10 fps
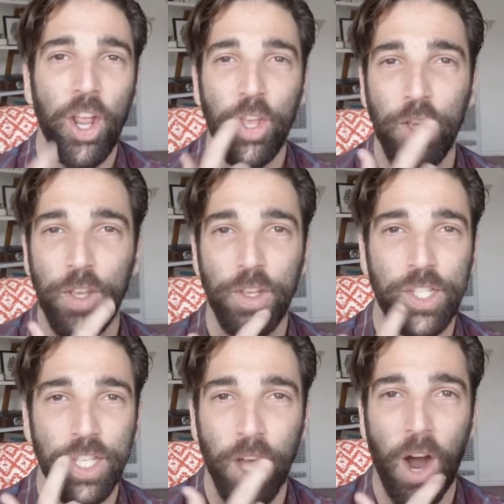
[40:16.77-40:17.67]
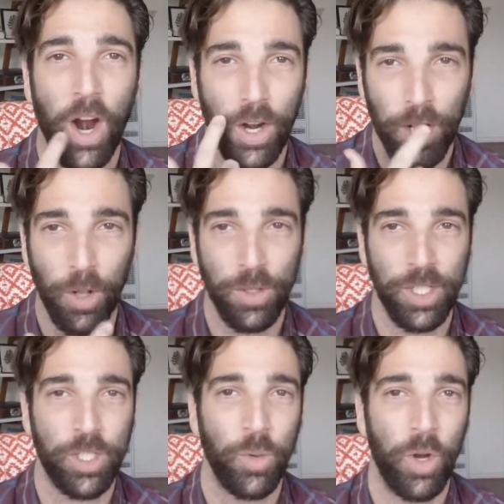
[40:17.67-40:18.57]
You see the R
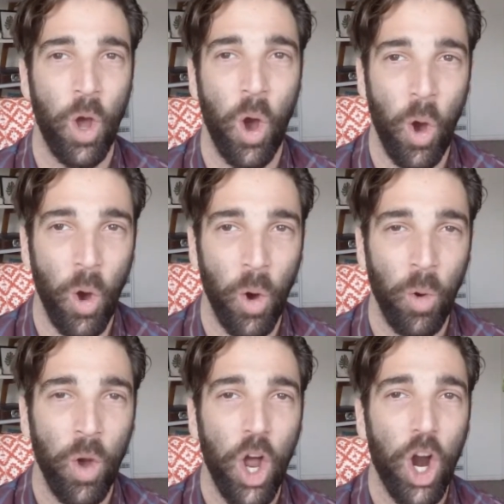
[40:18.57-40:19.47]
closing to an O,